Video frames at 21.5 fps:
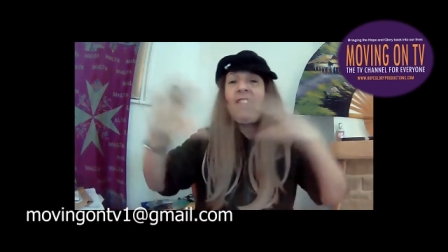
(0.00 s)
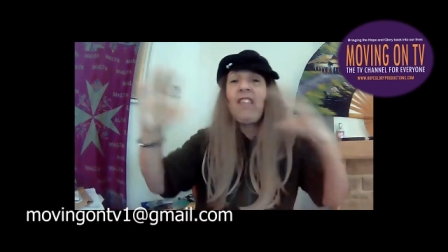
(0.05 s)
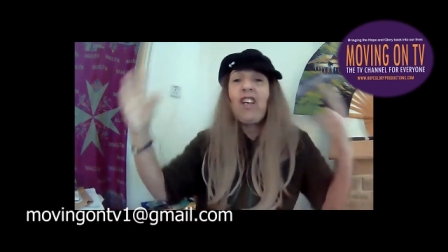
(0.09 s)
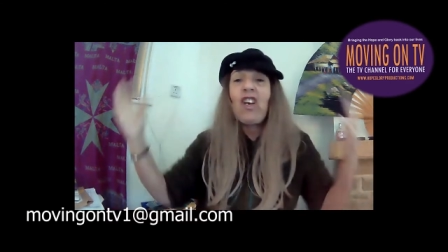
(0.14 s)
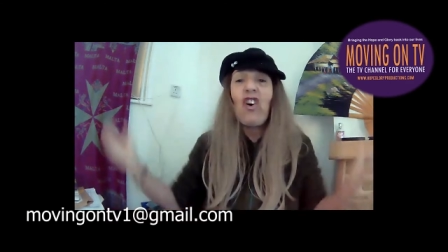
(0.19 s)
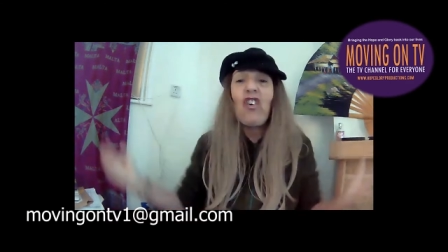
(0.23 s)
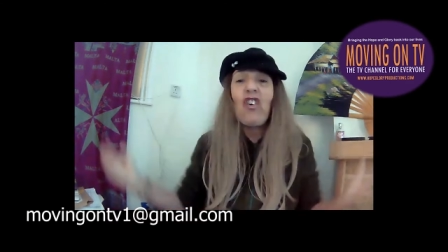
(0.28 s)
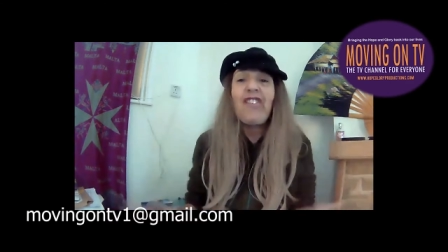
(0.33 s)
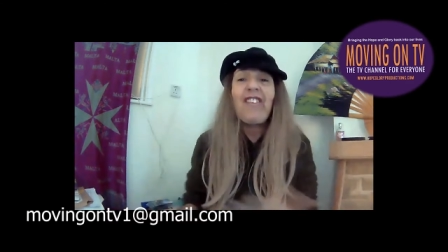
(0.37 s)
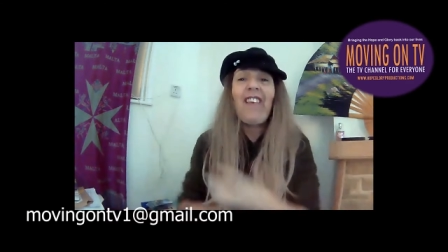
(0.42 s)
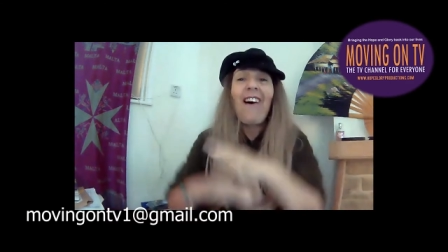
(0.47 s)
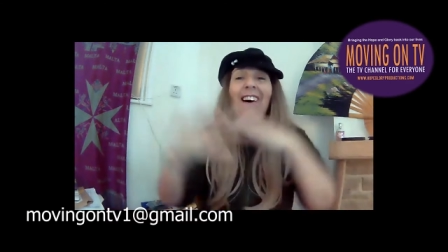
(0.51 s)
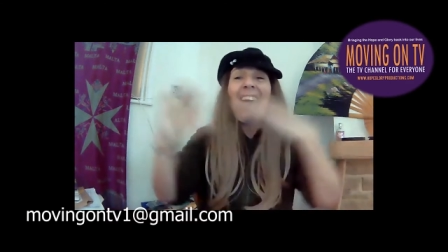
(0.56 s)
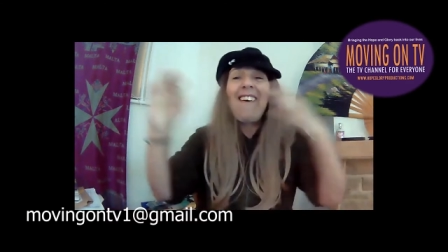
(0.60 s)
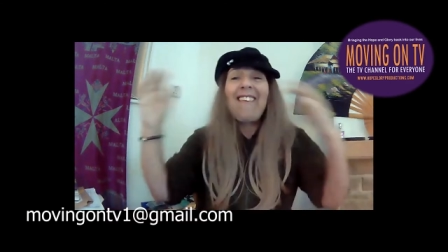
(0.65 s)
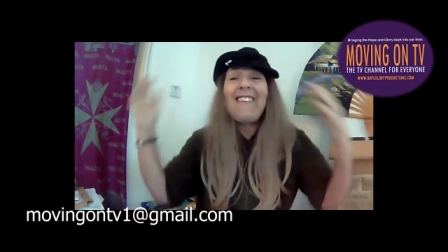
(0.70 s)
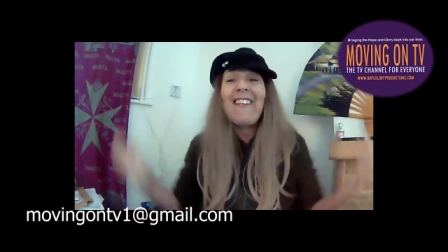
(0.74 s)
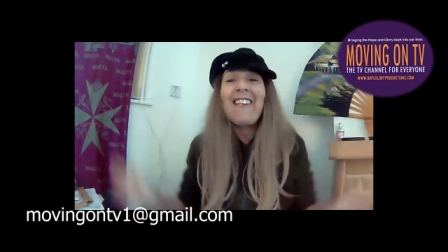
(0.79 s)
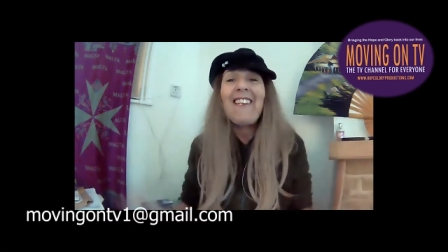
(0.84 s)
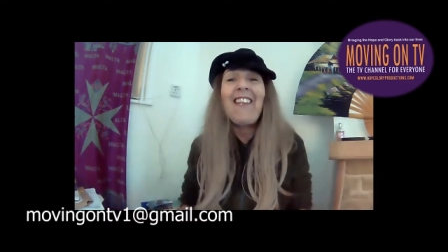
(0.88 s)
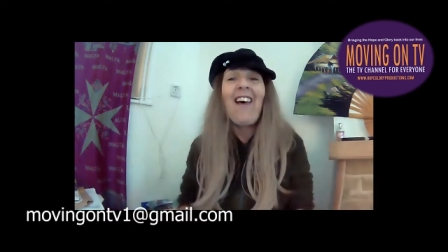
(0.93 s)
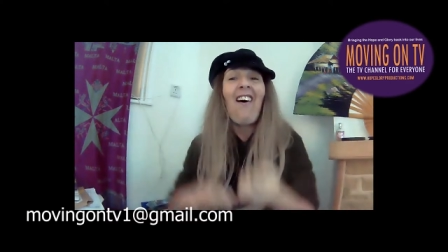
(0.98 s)
And it goes
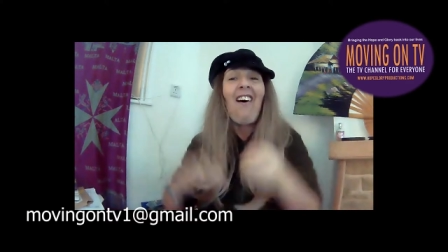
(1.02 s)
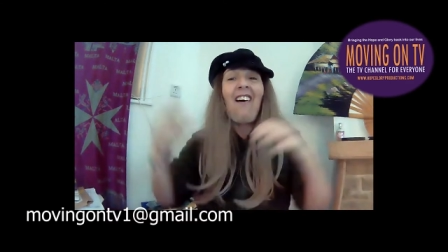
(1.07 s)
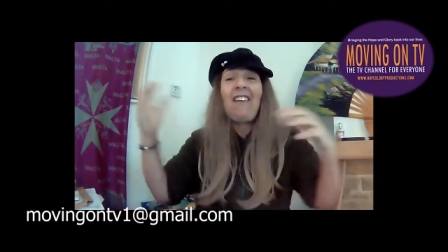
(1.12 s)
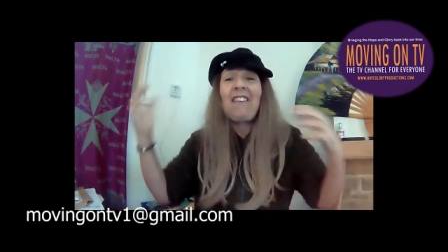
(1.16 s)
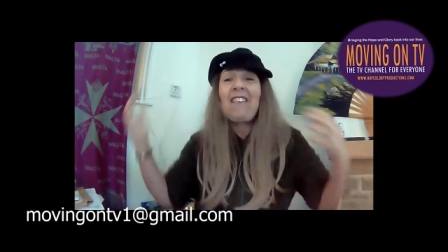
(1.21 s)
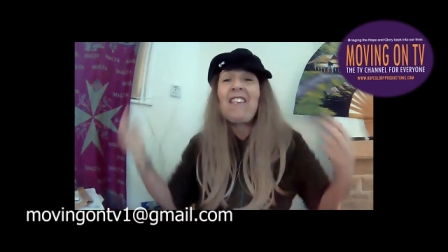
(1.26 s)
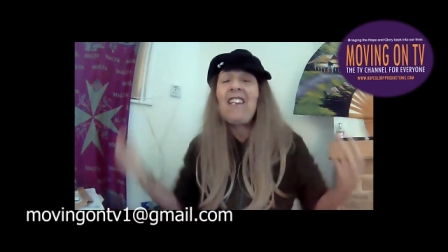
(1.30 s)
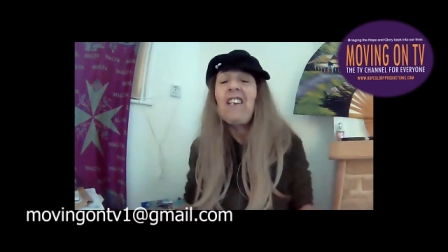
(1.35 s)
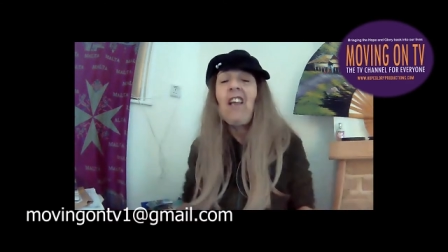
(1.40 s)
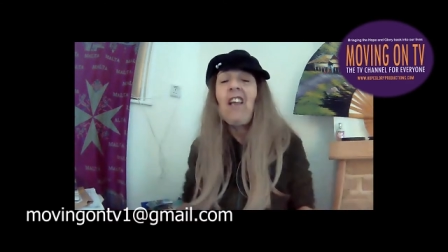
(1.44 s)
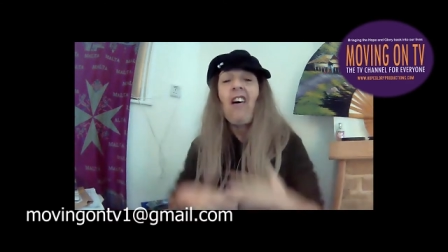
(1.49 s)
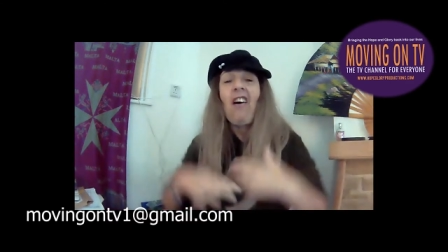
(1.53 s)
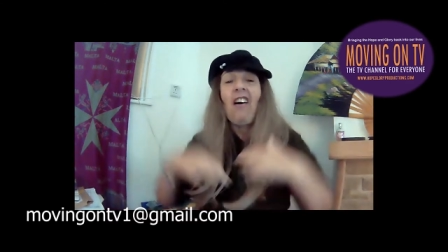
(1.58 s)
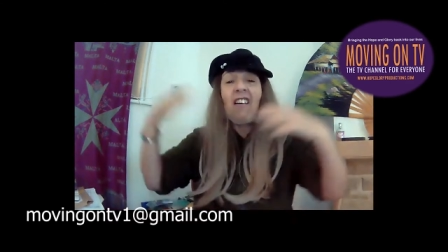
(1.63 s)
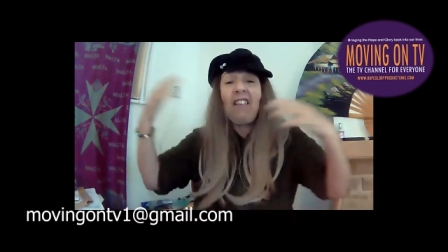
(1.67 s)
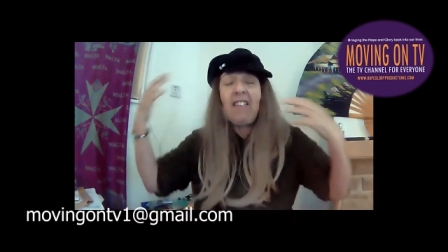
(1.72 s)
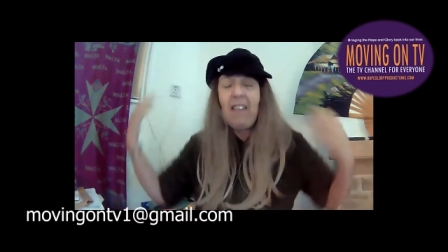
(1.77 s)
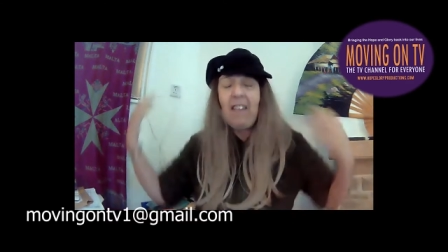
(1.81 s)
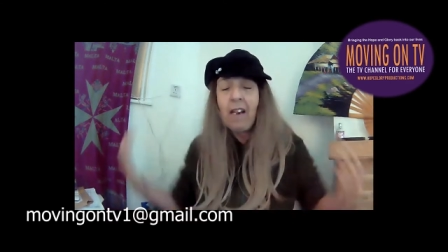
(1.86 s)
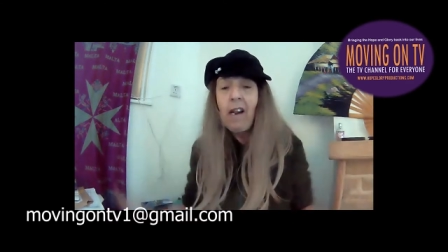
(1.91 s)
on and on and on